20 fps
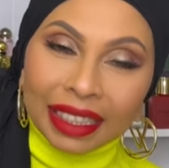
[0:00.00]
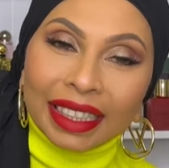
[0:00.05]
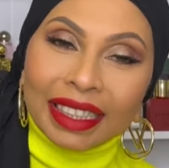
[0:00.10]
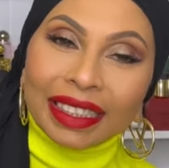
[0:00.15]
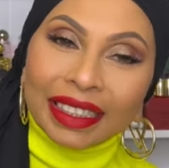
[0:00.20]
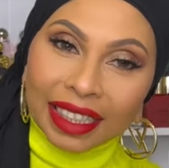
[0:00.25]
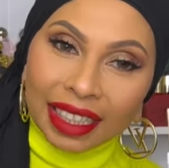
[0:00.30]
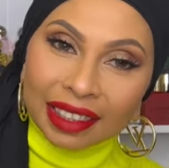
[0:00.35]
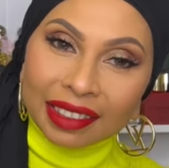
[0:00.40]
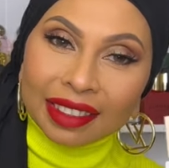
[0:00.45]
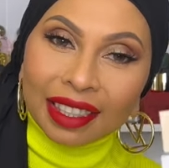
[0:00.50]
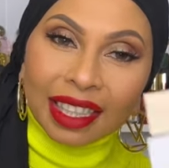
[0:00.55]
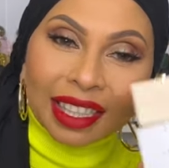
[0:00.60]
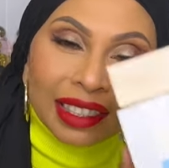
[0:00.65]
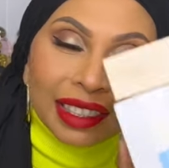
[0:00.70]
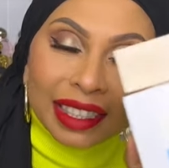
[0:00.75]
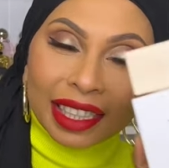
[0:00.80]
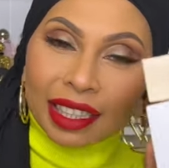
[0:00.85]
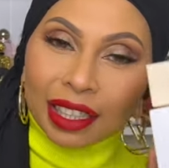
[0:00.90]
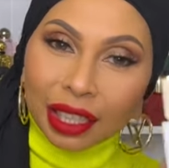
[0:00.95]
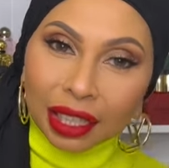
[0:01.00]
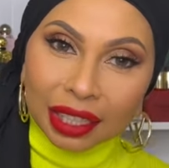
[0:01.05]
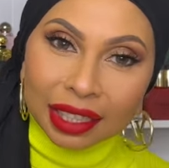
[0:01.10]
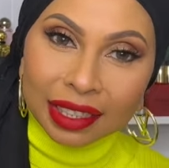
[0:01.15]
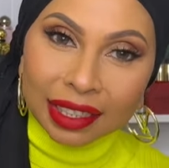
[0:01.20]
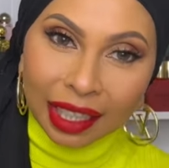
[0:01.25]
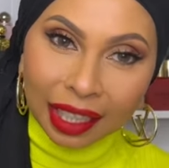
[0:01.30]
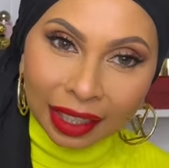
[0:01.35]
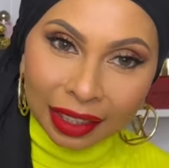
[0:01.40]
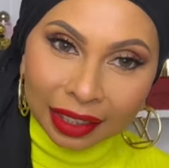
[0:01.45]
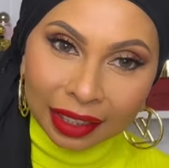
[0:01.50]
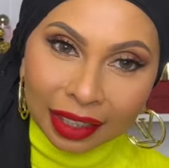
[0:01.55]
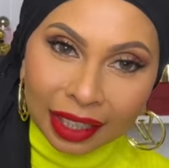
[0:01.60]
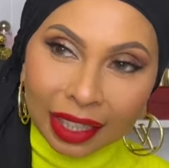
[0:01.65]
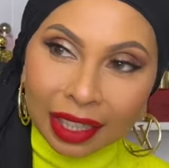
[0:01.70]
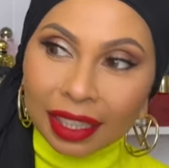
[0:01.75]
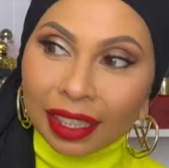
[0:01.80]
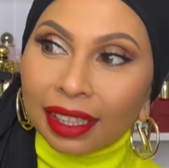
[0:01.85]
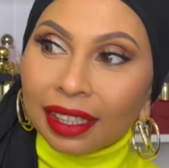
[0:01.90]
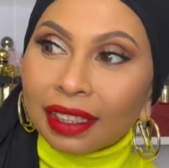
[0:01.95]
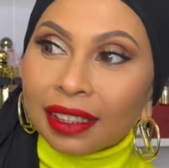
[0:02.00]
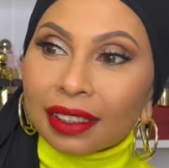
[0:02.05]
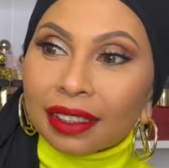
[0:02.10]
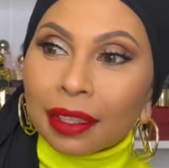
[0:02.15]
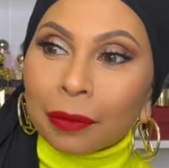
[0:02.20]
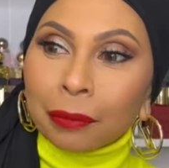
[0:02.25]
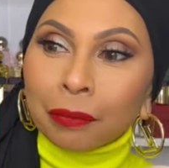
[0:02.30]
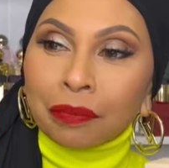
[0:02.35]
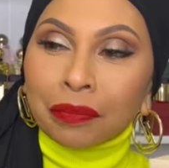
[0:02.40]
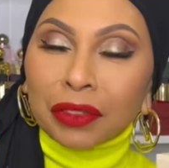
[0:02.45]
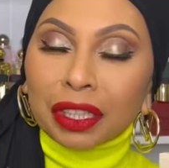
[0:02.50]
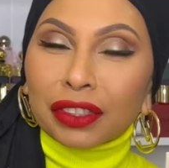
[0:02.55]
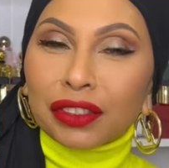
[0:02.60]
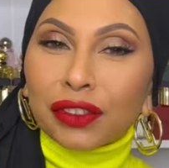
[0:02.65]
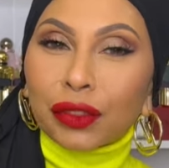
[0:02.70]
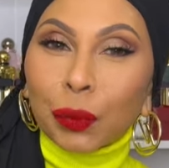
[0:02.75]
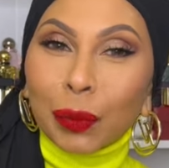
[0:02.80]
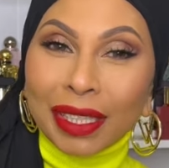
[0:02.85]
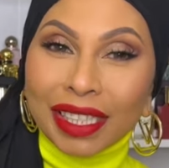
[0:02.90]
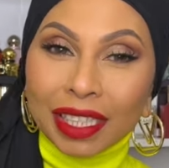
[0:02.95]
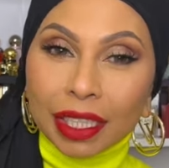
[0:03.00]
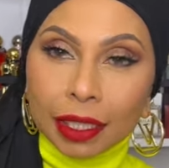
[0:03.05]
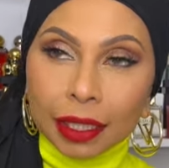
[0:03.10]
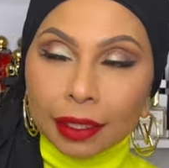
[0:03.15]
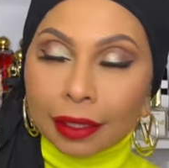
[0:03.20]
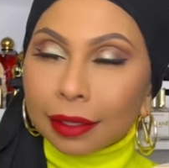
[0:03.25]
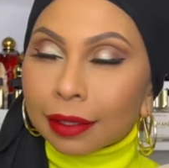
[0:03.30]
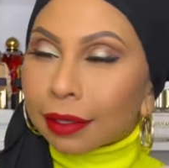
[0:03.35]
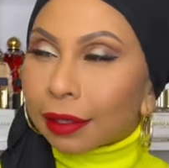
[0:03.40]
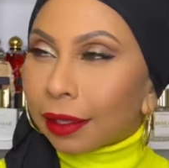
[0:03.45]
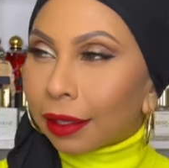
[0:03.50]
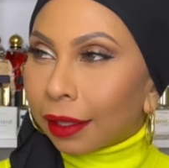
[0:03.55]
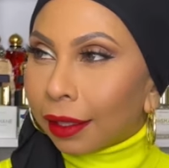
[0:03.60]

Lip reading: Yes, 10 out of 10 in sweetness,